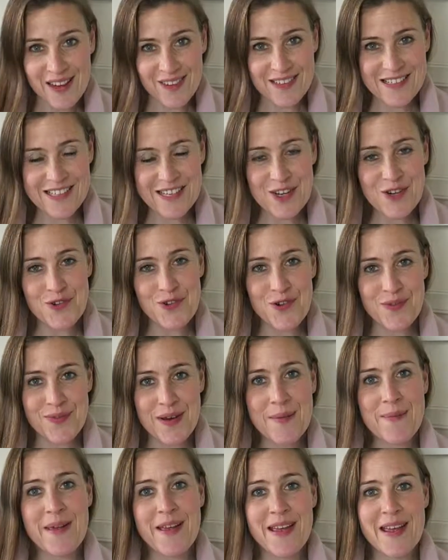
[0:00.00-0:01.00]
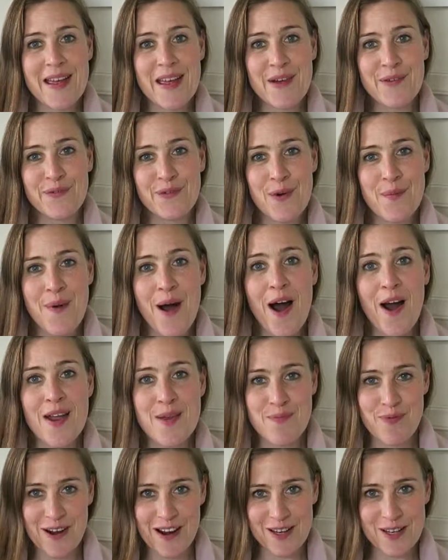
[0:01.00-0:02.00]
there, it's Laura Rimmer here from
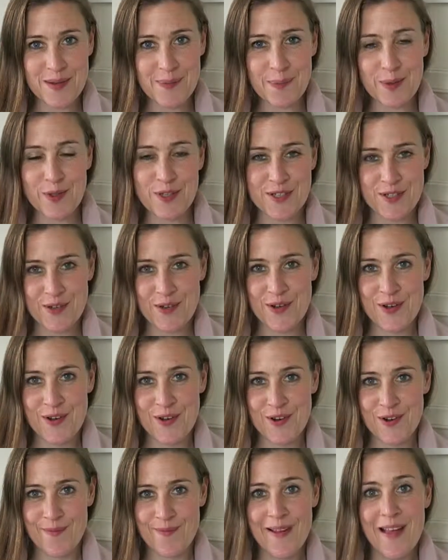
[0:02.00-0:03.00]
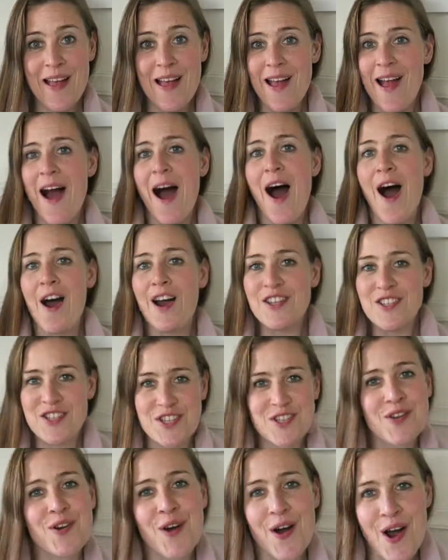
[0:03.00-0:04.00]
iBrandBoost.com. I
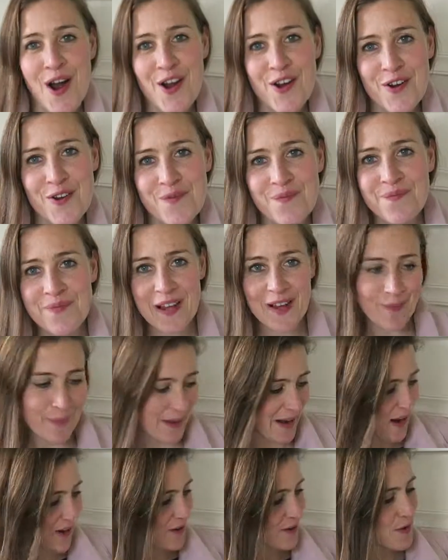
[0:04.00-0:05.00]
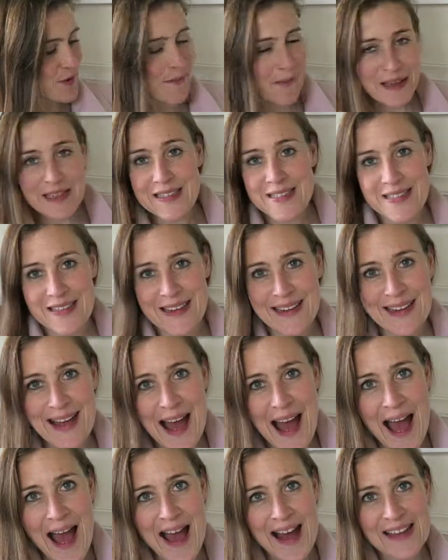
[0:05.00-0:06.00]
just got home, I've been out in a meeting,
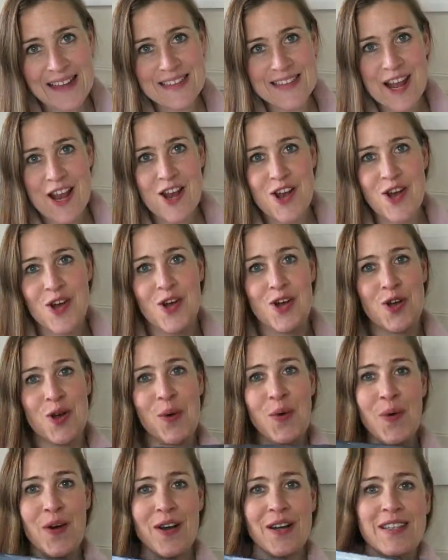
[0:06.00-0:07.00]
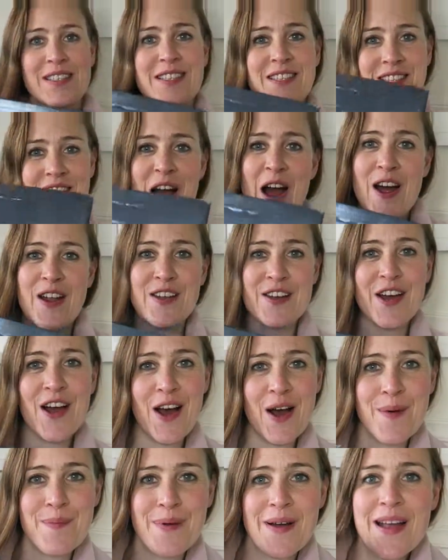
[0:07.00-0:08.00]
and look what has turned
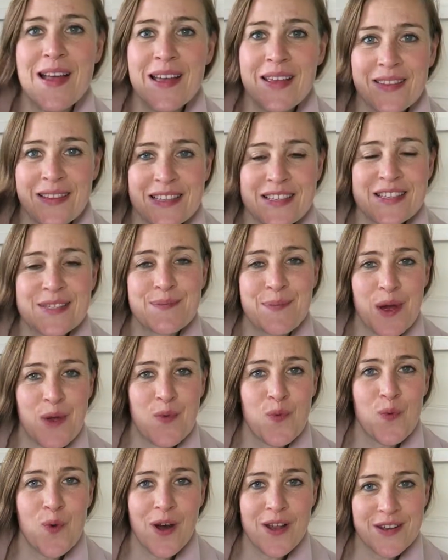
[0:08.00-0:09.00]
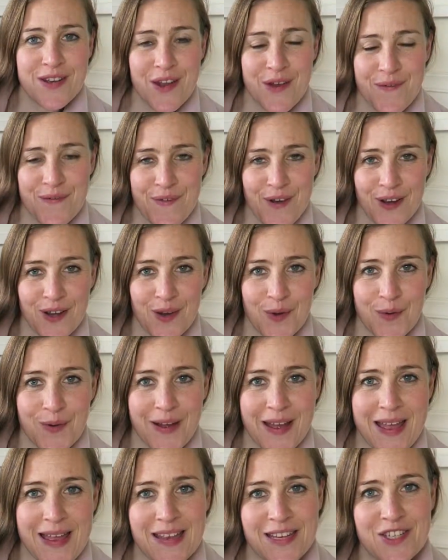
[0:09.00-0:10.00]
up. This is my One Funnel
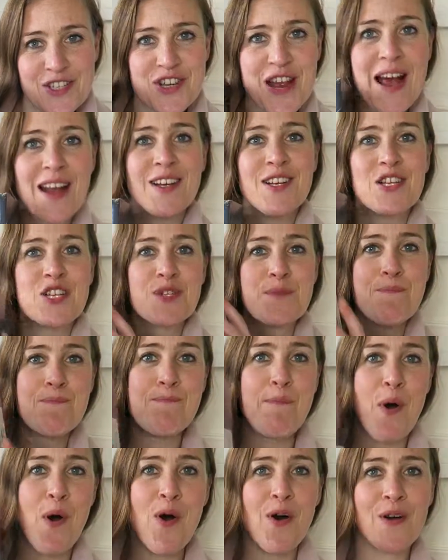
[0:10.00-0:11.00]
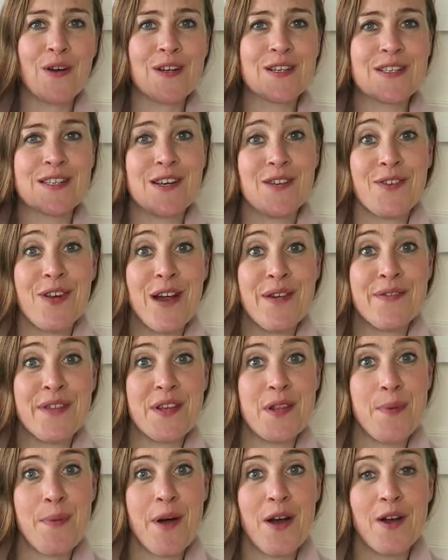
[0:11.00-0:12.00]
Away challenge box that arrived in the